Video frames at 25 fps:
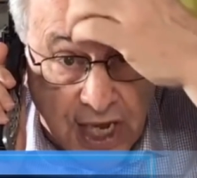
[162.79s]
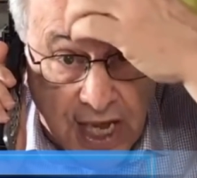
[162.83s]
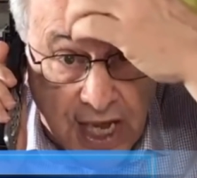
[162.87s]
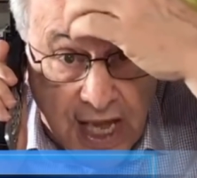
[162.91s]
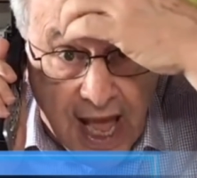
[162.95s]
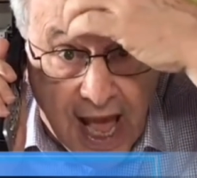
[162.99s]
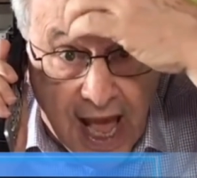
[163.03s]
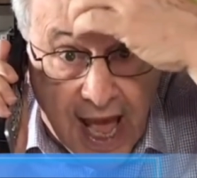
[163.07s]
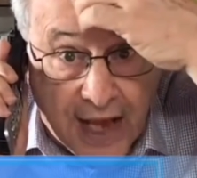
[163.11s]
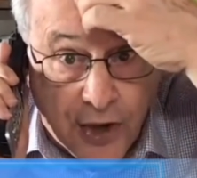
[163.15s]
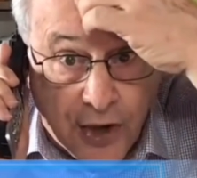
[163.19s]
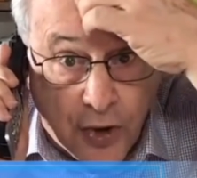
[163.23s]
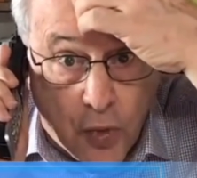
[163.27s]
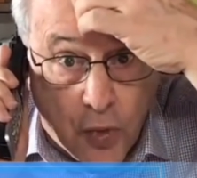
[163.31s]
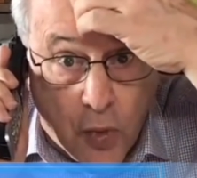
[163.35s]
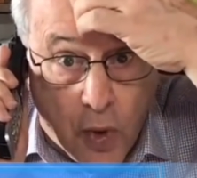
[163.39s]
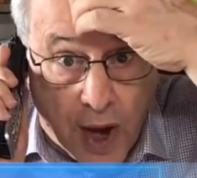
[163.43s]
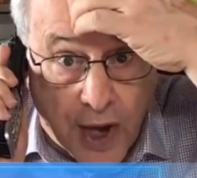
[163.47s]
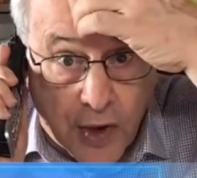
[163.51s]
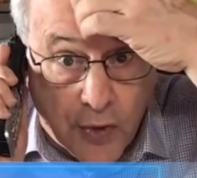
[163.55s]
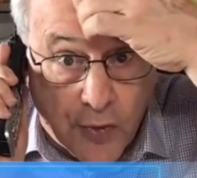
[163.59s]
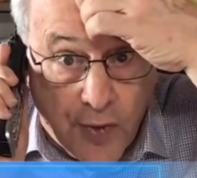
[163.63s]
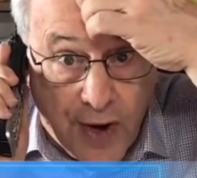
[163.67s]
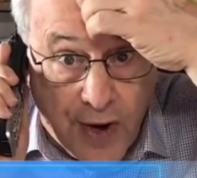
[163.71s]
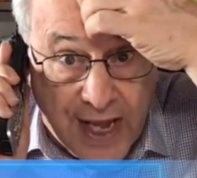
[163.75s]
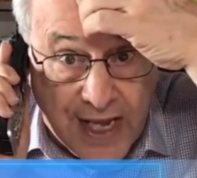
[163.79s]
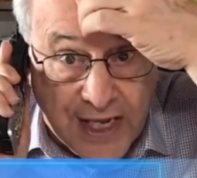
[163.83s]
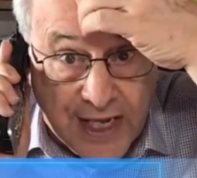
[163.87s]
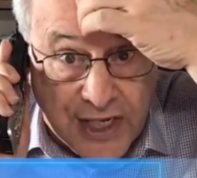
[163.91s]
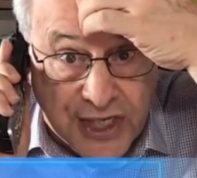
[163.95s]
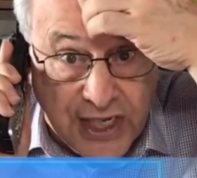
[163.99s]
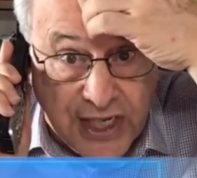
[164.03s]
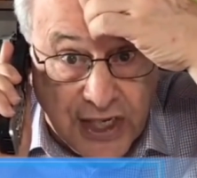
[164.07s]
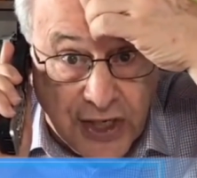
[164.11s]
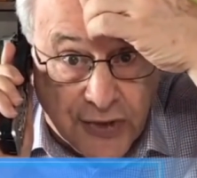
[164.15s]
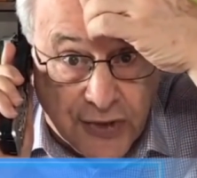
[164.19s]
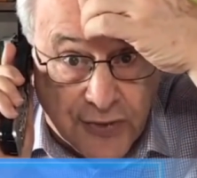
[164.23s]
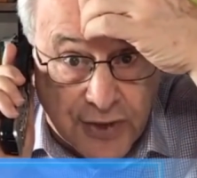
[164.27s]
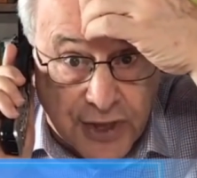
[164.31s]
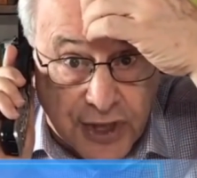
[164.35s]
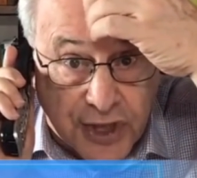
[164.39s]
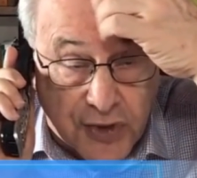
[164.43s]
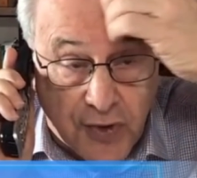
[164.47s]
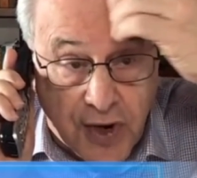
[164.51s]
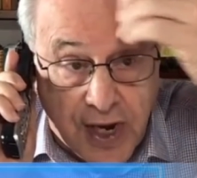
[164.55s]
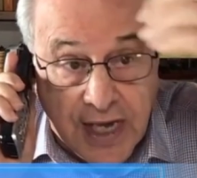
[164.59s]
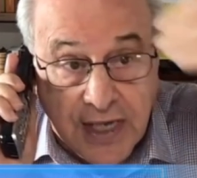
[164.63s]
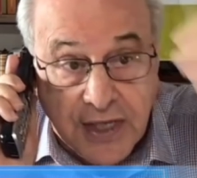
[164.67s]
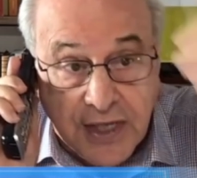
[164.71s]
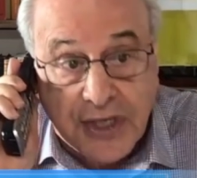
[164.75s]
and who want to raise interest
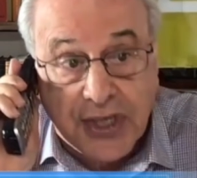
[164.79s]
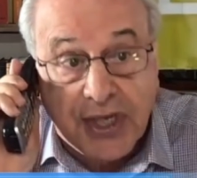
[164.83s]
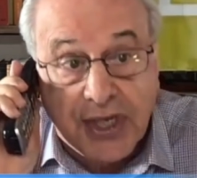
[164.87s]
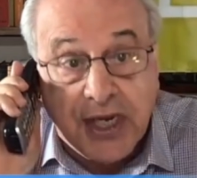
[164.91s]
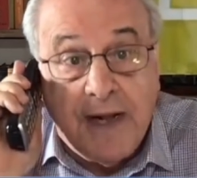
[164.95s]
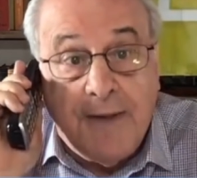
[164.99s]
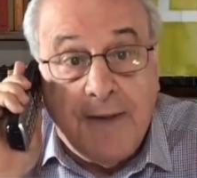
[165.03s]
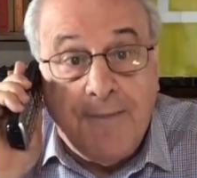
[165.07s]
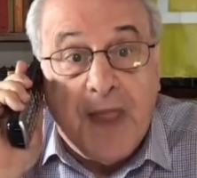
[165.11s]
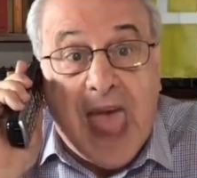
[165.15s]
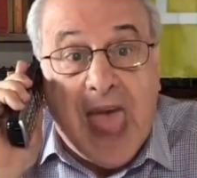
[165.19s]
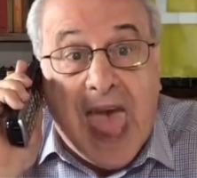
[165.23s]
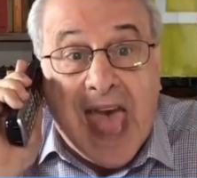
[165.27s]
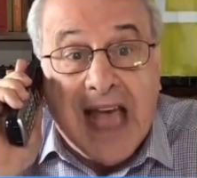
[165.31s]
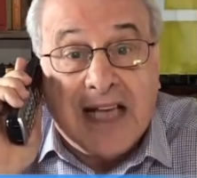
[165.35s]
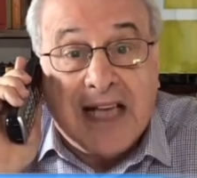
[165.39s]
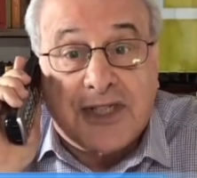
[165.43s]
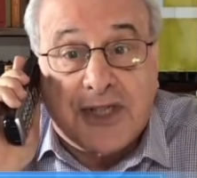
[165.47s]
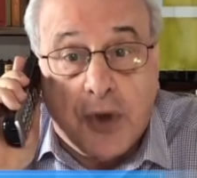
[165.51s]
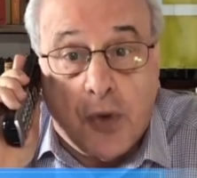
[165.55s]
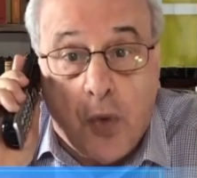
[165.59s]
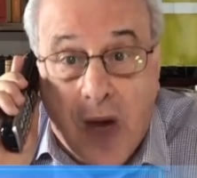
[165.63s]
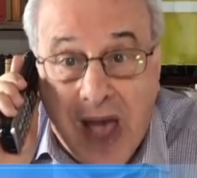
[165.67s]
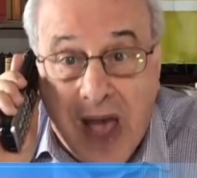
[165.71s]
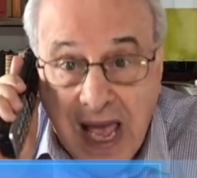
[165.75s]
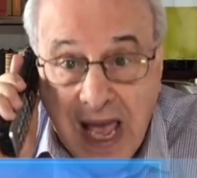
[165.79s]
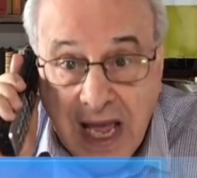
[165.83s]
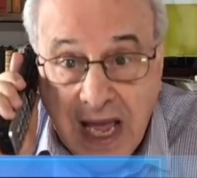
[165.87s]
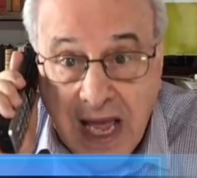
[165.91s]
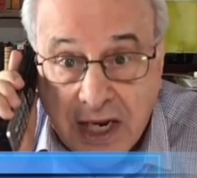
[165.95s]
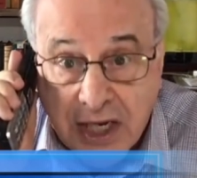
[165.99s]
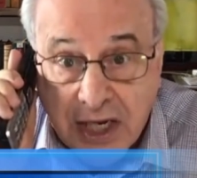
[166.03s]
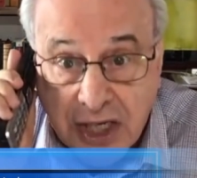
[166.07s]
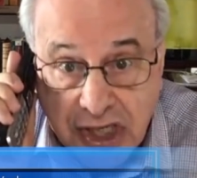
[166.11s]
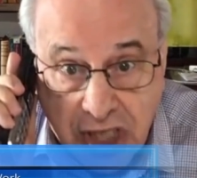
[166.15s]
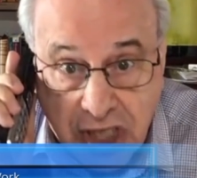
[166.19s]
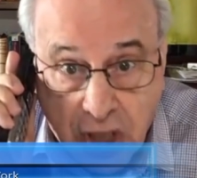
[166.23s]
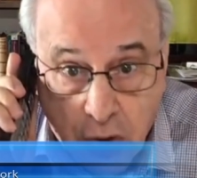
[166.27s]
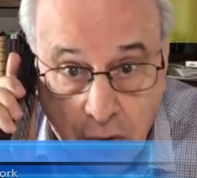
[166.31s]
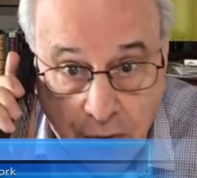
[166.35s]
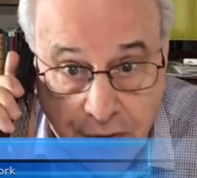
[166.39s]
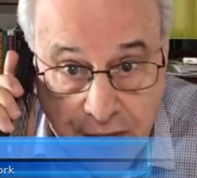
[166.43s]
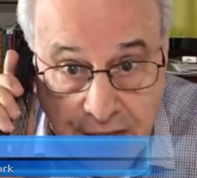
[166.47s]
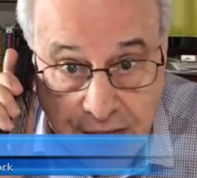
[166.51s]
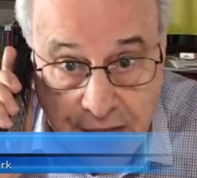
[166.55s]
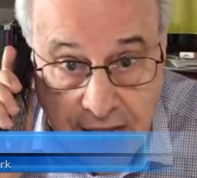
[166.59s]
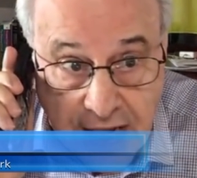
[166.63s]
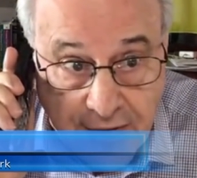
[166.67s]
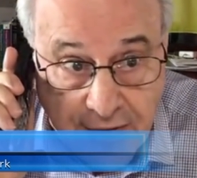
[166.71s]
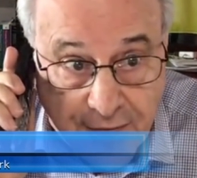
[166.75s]
rates as a way to slow the
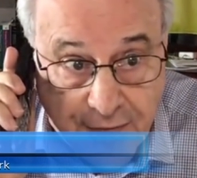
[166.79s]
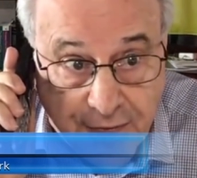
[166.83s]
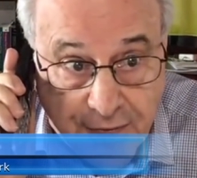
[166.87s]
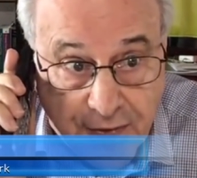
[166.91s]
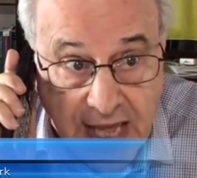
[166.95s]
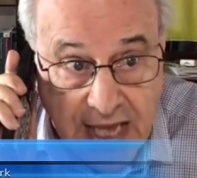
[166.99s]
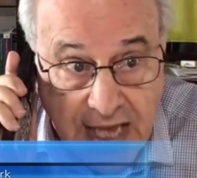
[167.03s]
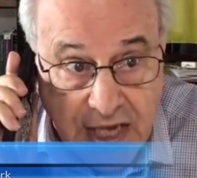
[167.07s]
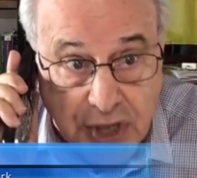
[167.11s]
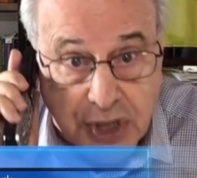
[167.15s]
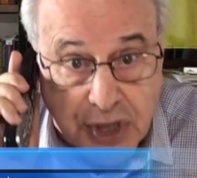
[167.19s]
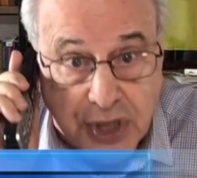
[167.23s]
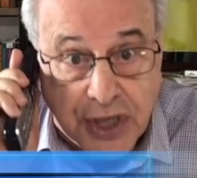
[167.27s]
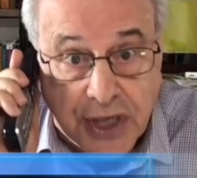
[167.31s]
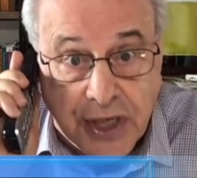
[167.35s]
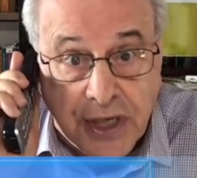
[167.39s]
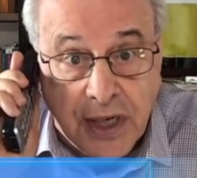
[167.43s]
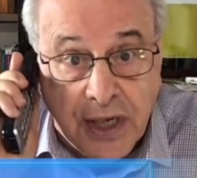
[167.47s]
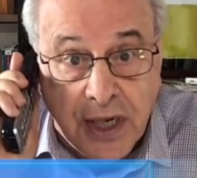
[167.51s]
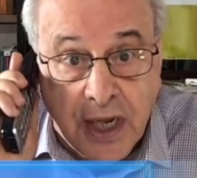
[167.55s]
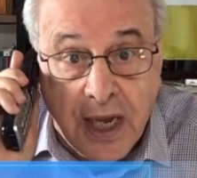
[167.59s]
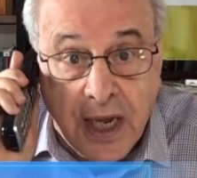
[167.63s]
inflation,